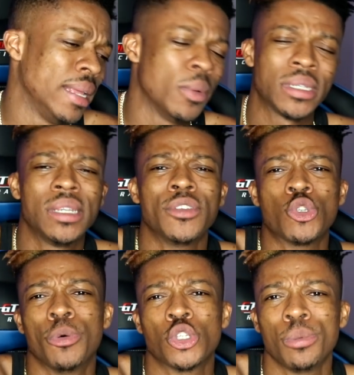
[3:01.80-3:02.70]
I, it wasn't even
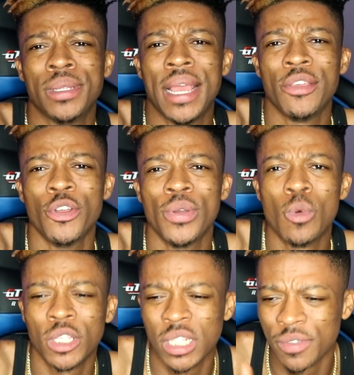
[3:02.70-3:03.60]
supposed to be there, you know, it
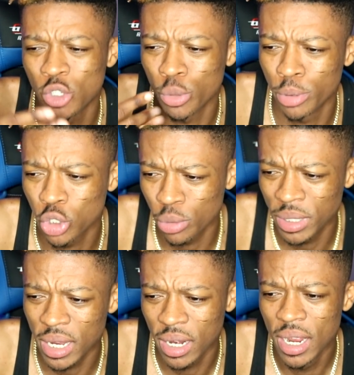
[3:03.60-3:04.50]
wasn't even supposed to be there.